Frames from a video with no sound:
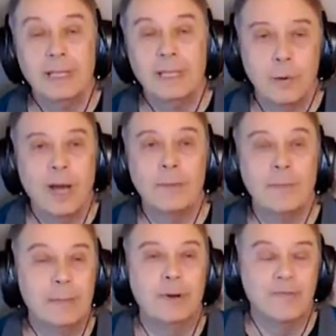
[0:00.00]
They wanted
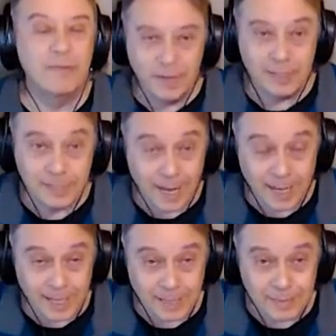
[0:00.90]
me to put fills
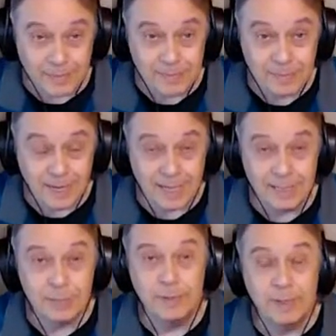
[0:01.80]
on it, on
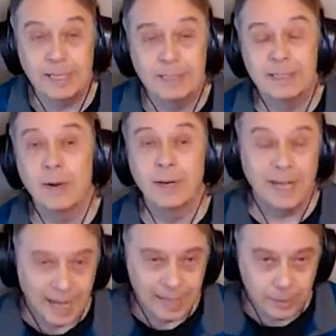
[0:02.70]
this piece. They
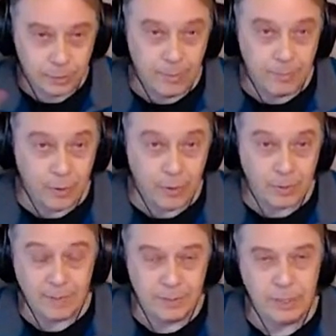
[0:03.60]
already had the drum
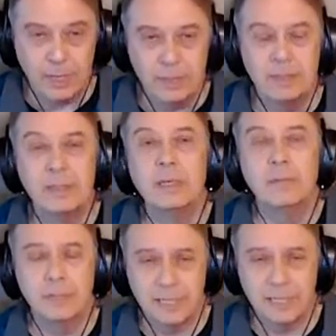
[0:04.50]
program done. It
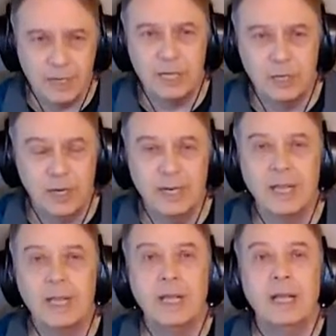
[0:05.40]
was sounding good.
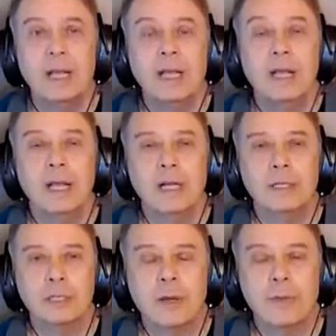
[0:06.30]

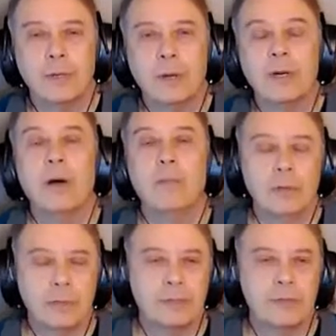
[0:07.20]
And so they're going,
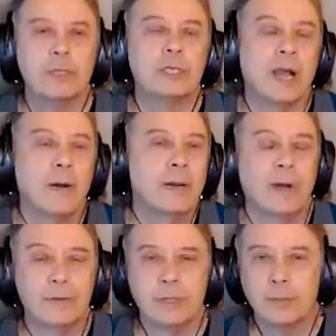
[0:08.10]
oh, we're sorry
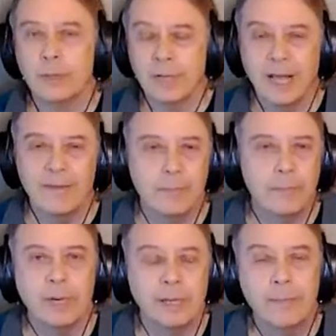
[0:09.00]
about this. We're going to have to
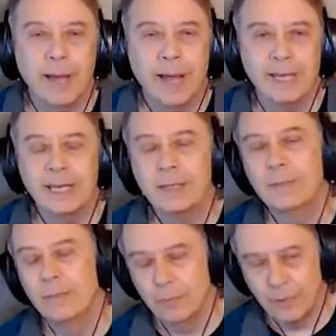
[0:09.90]
bring you back
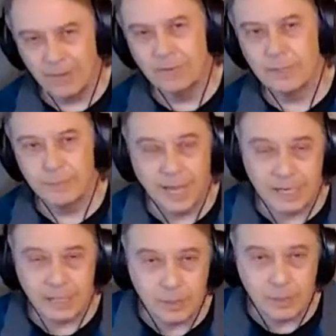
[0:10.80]
in. We're having some
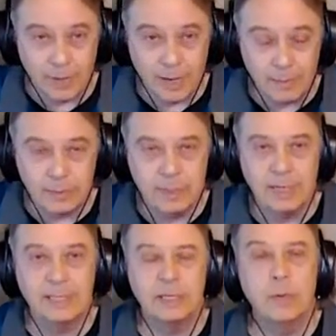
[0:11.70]
technical problems.
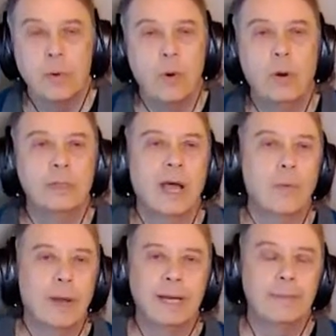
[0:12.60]
And I said, well, hold
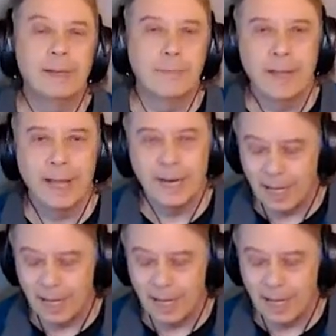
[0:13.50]
on, wait a minute, man.